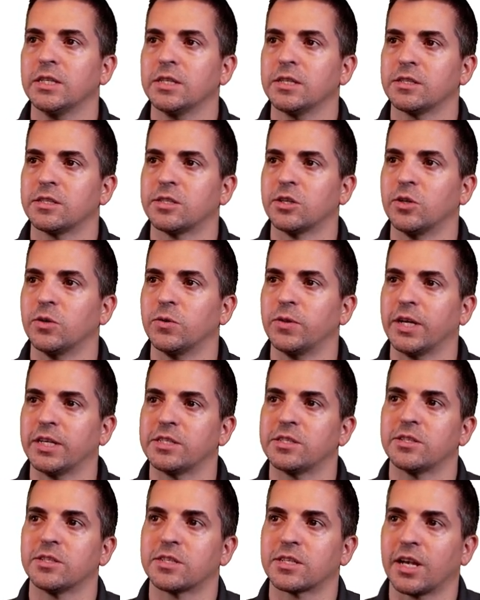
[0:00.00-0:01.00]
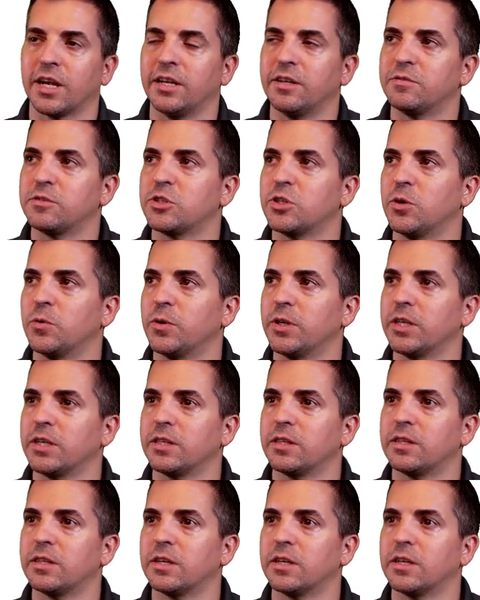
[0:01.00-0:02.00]
So that's just kind of
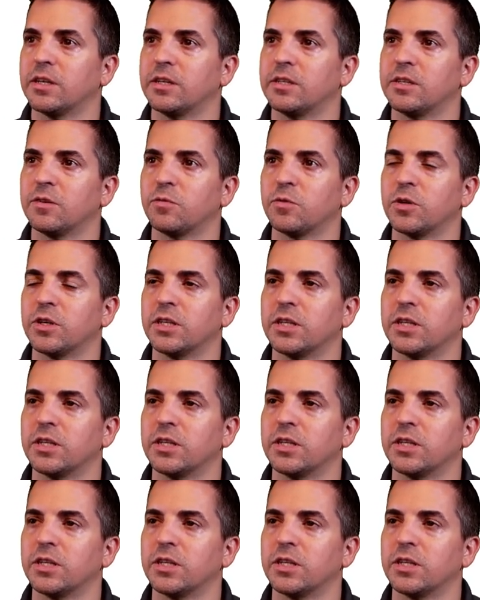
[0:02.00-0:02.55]
showing the different